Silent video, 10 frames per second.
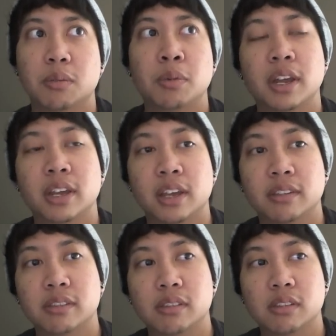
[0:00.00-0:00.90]
But I
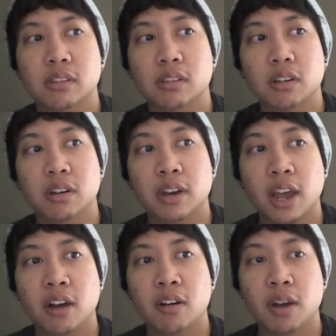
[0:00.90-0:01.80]
guess
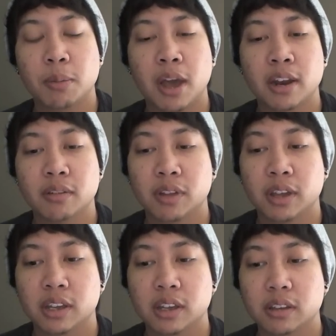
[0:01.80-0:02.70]
now I'm kind of
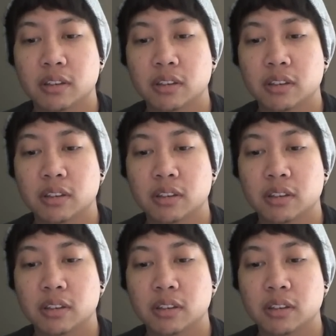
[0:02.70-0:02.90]
like,